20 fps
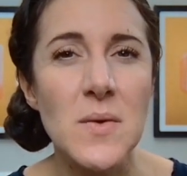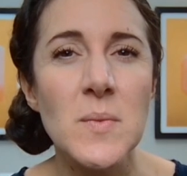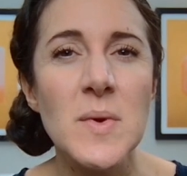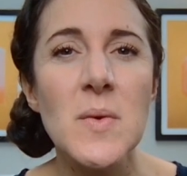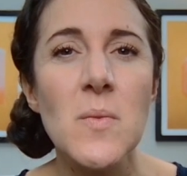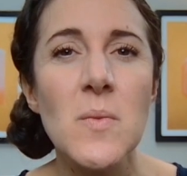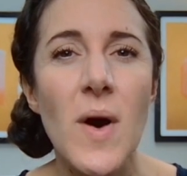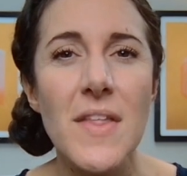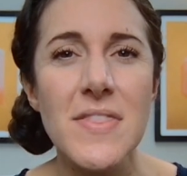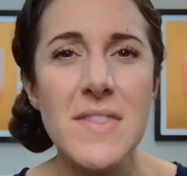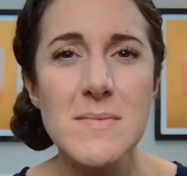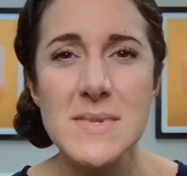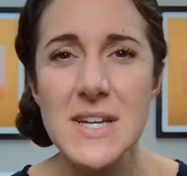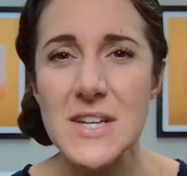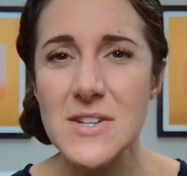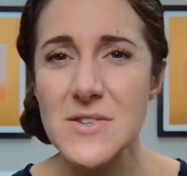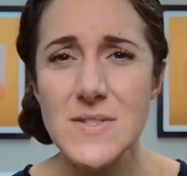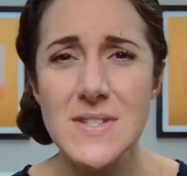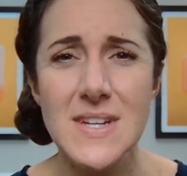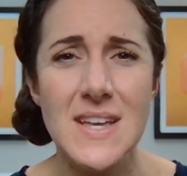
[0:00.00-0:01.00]
And we want them to
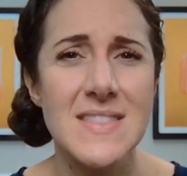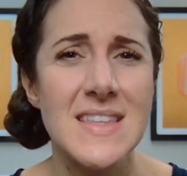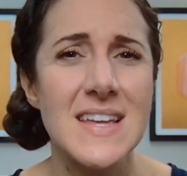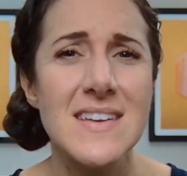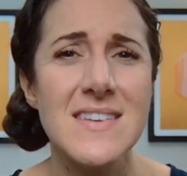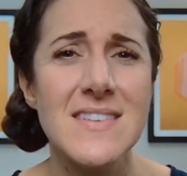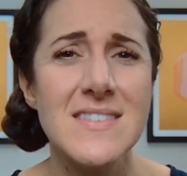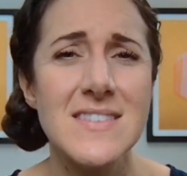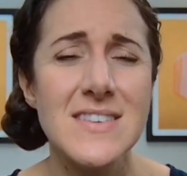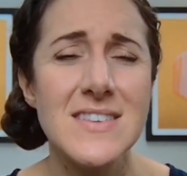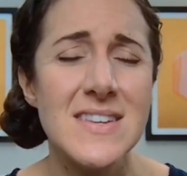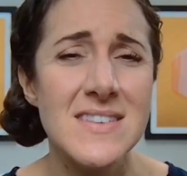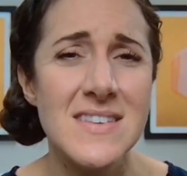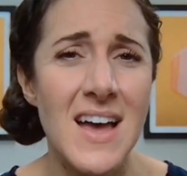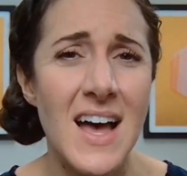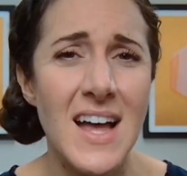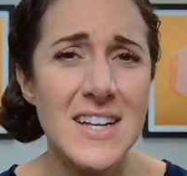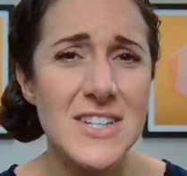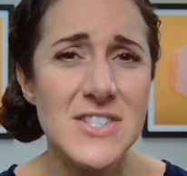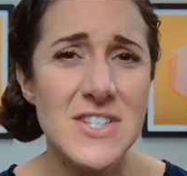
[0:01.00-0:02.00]
understand that
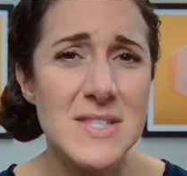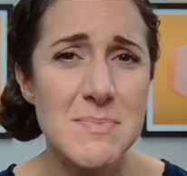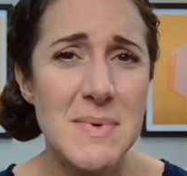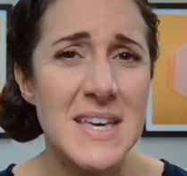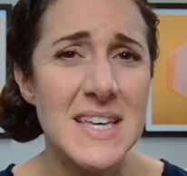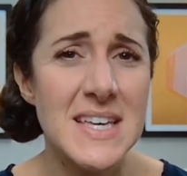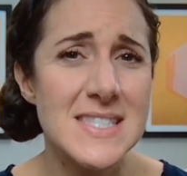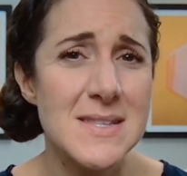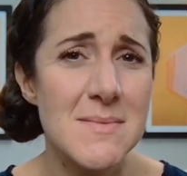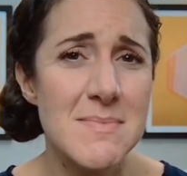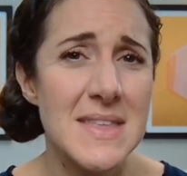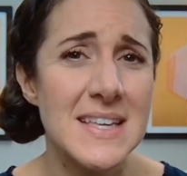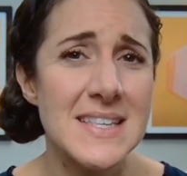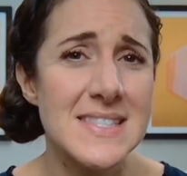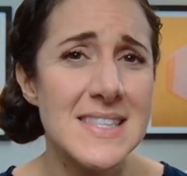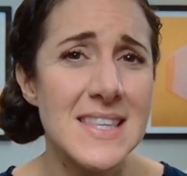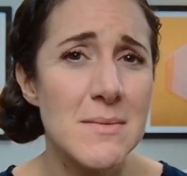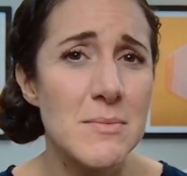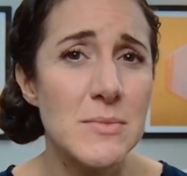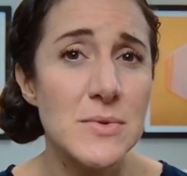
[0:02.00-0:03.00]
not just because something
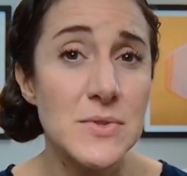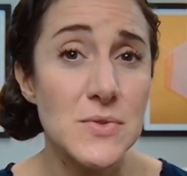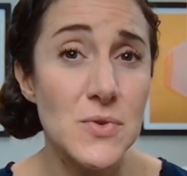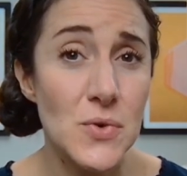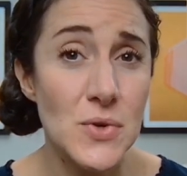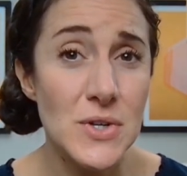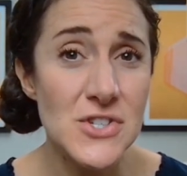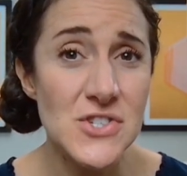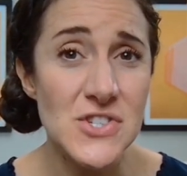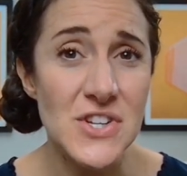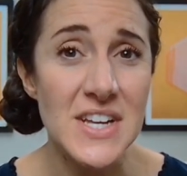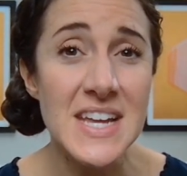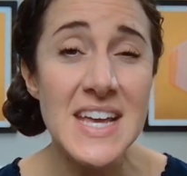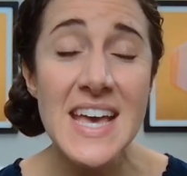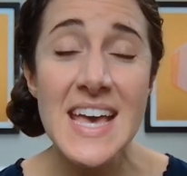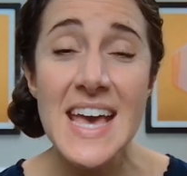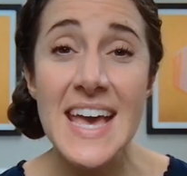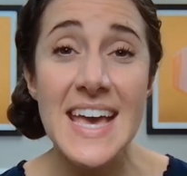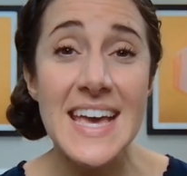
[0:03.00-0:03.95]
is labeled Christian